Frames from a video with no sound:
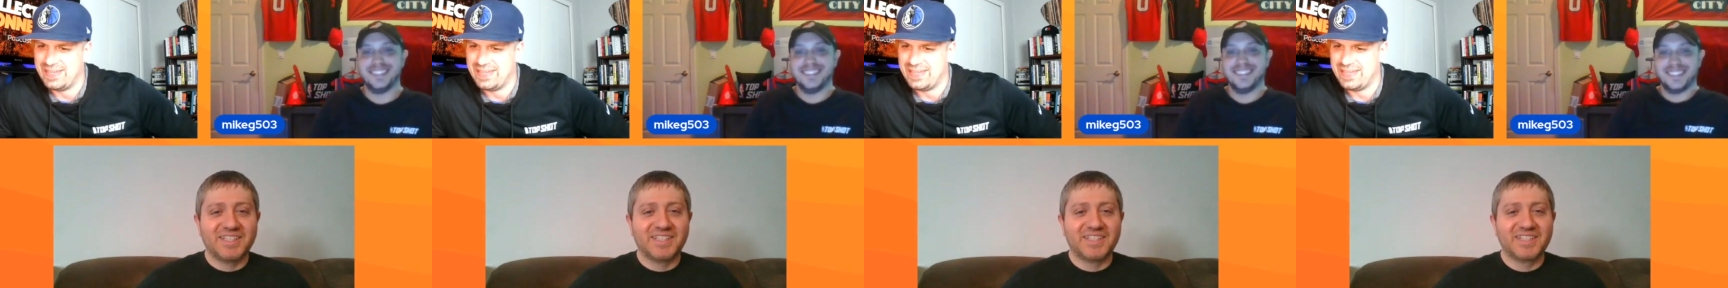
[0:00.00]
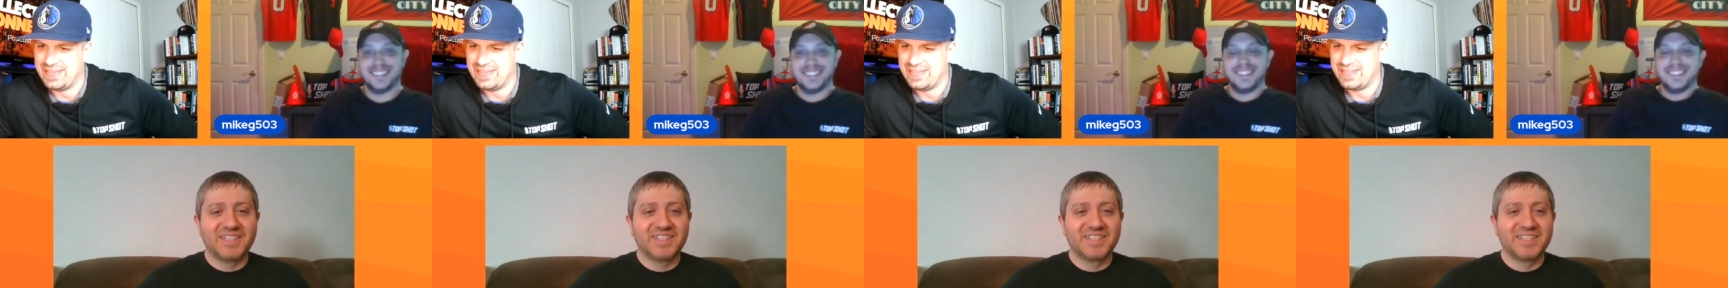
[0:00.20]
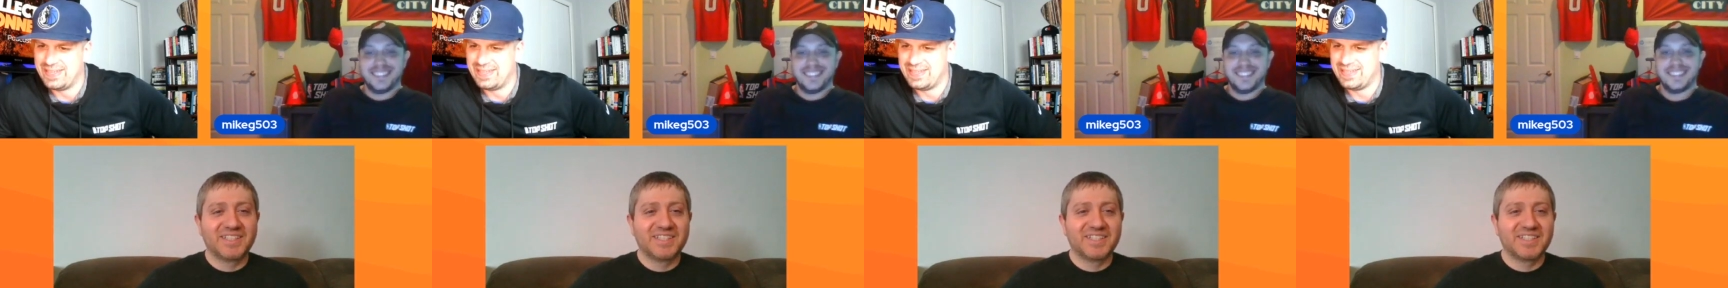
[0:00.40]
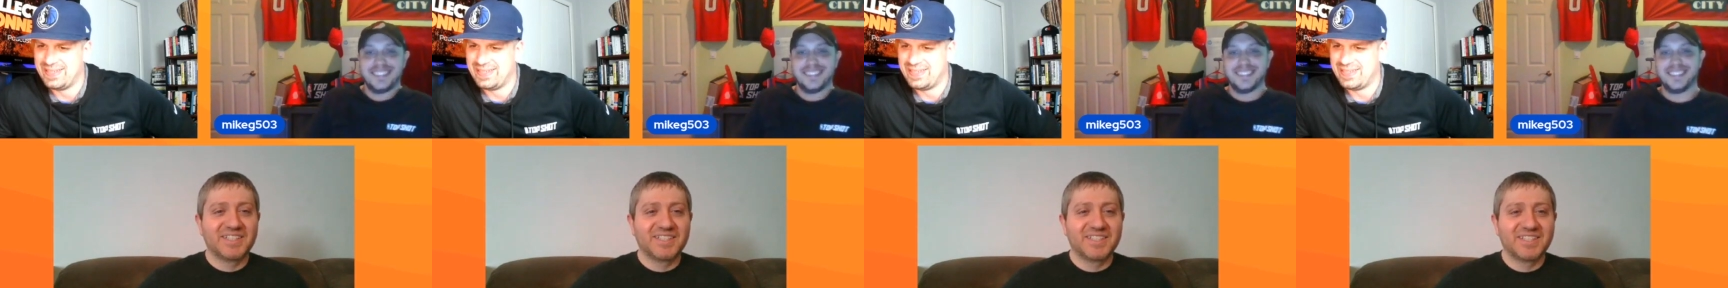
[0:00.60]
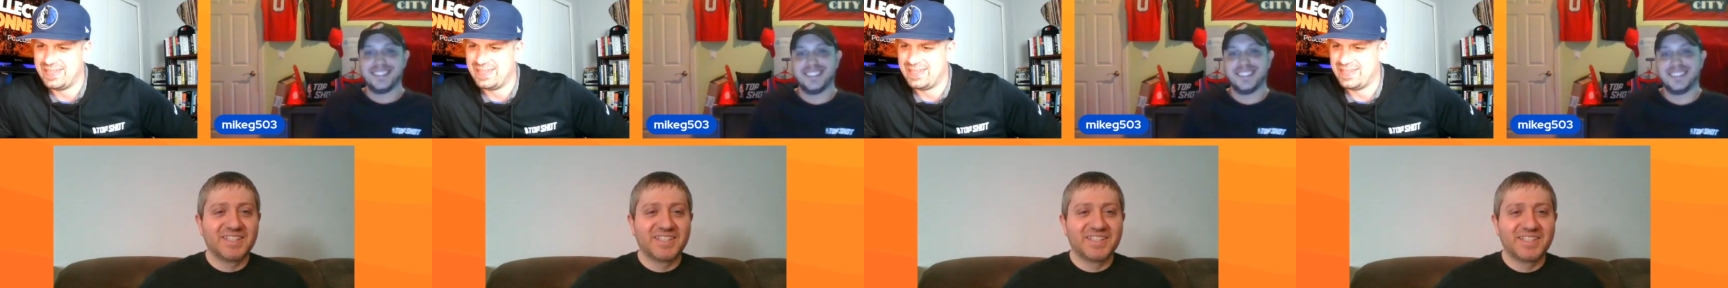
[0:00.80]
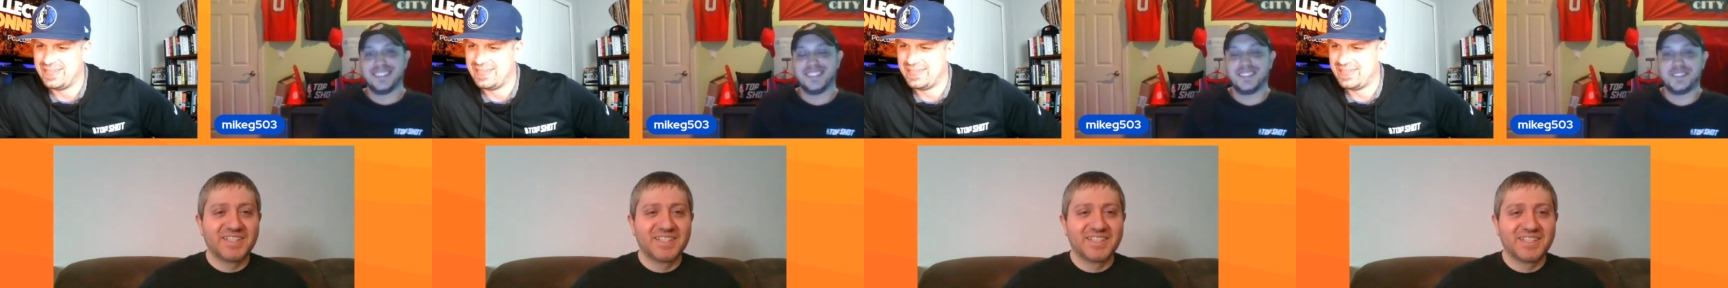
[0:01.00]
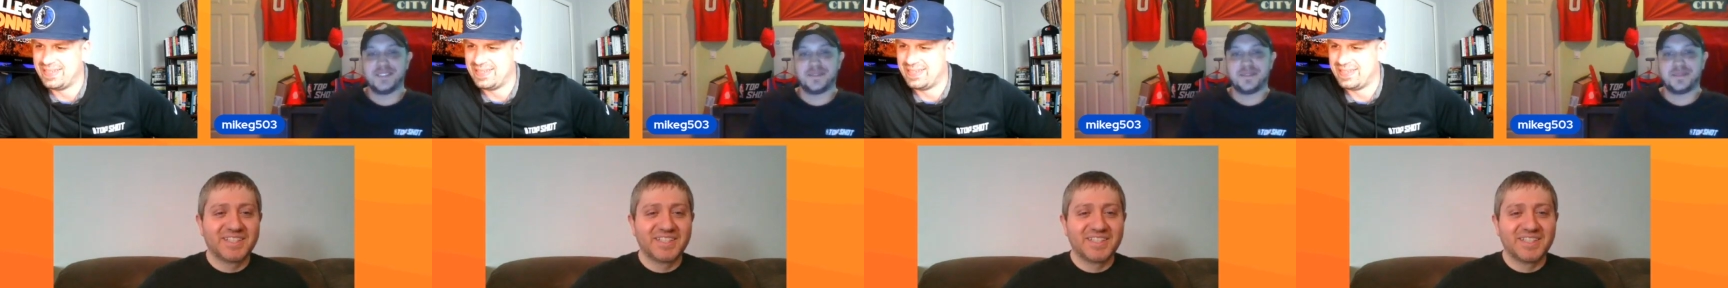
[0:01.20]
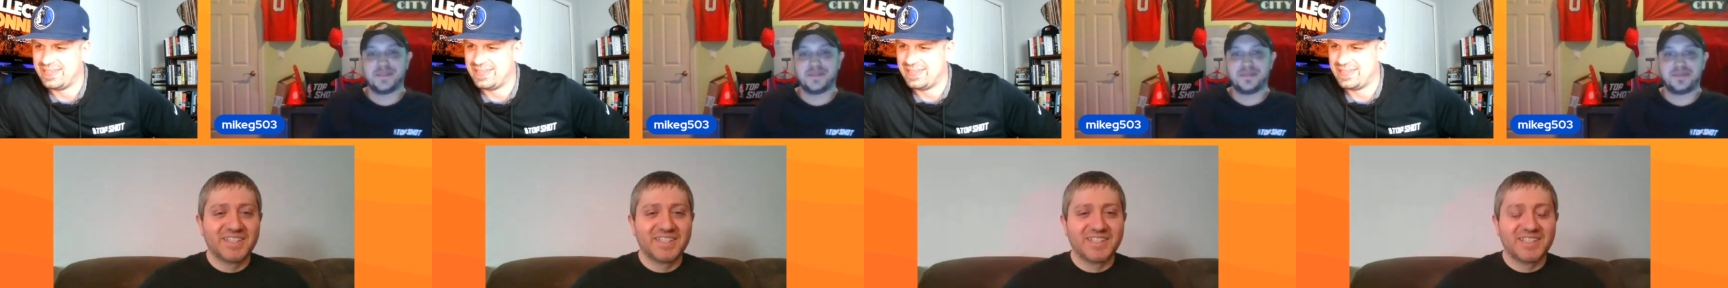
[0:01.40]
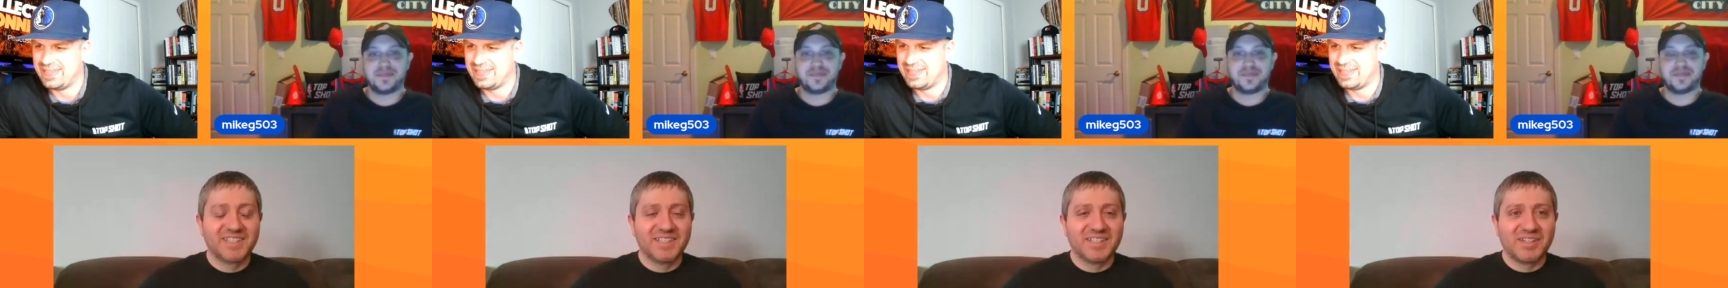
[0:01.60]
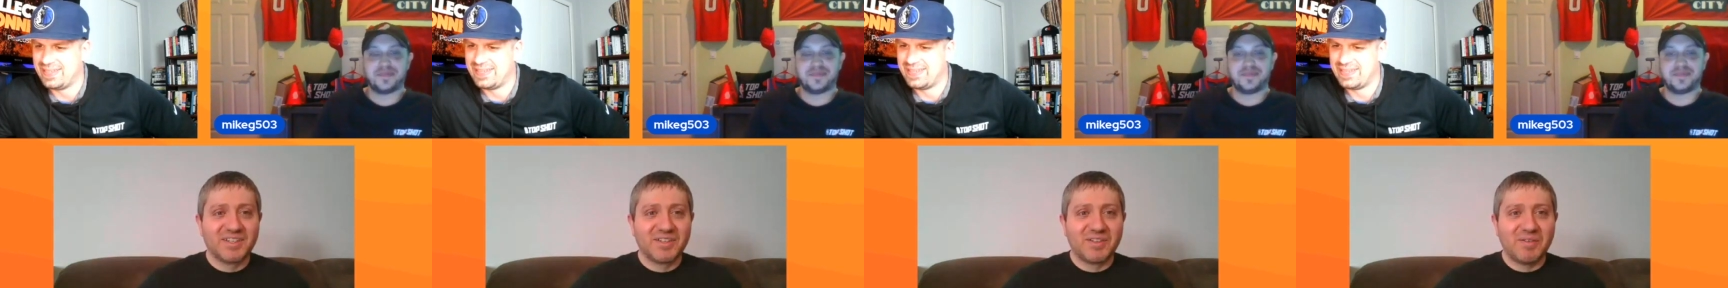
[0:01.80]

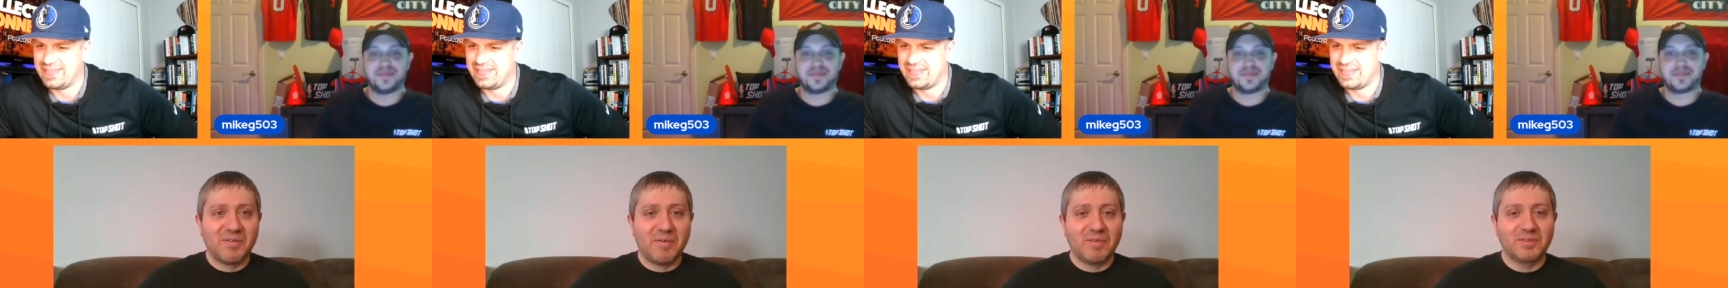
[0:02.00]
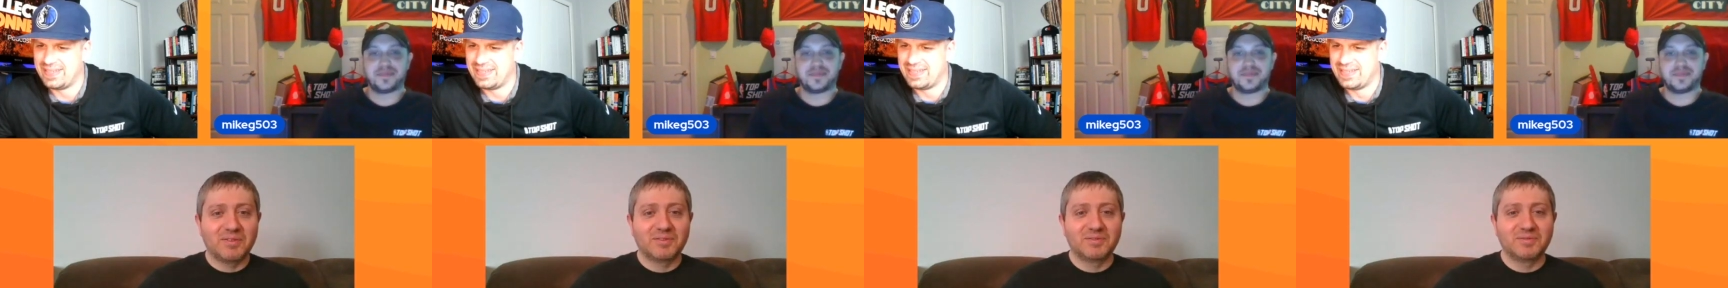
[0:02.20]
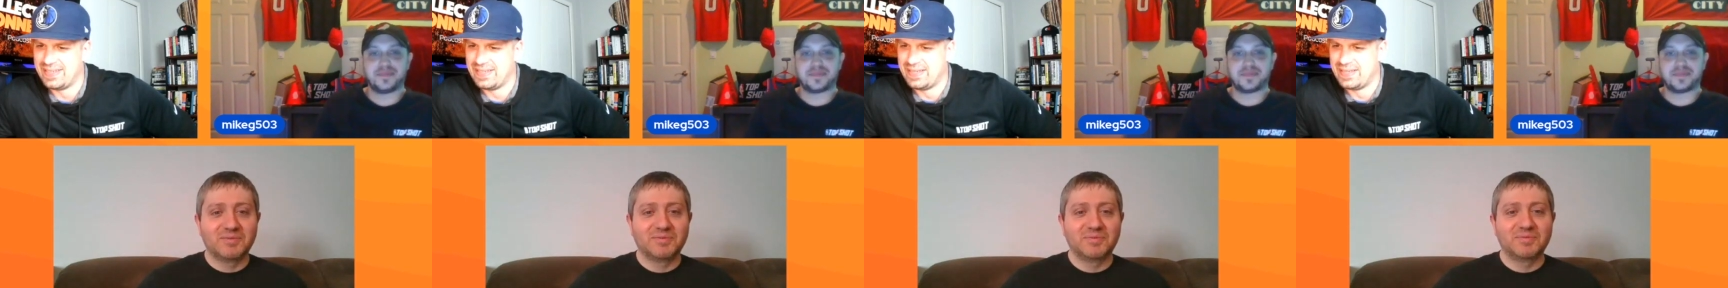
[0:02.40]
No one is speaking in this clip.